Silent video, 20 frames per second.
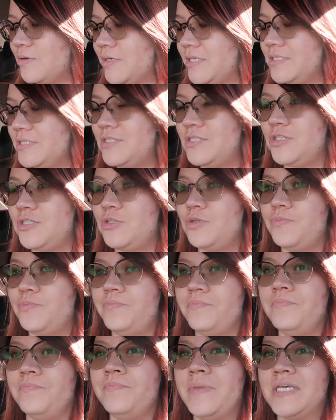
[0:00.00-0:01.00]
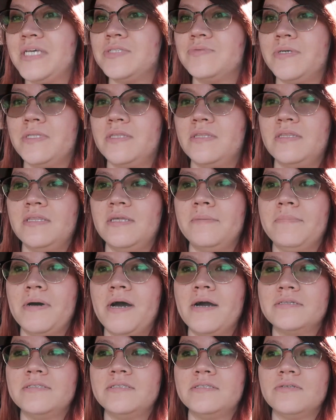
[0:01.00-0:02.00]
going to mess with the
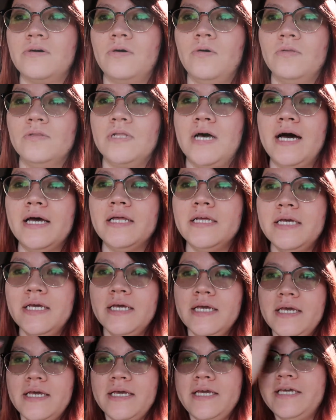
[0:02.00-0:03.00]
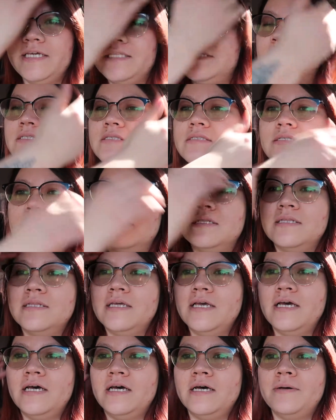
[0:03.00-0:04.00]
boxes a whole lot. It's,
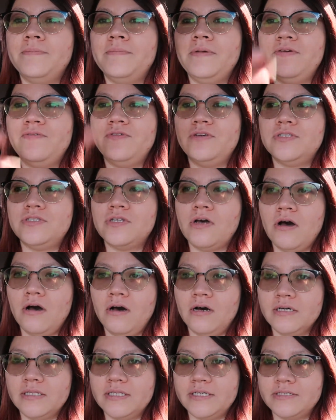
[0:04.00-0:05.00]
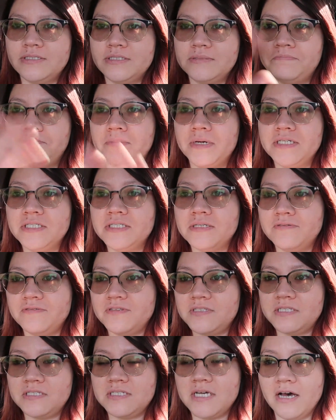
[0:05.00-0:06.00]
um, if you saw, there's a bunch
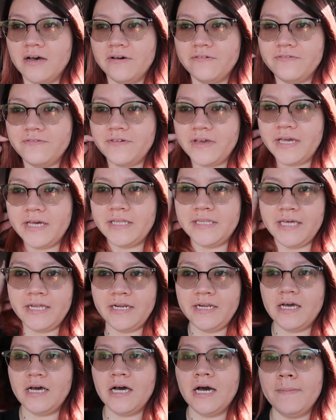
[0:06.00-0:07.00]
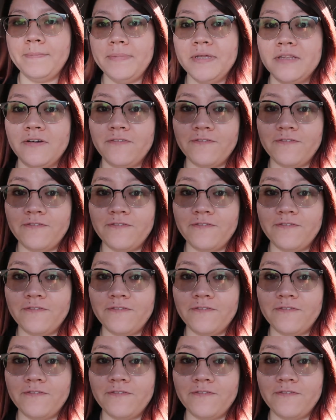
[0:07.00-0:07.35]
of stuff and then up in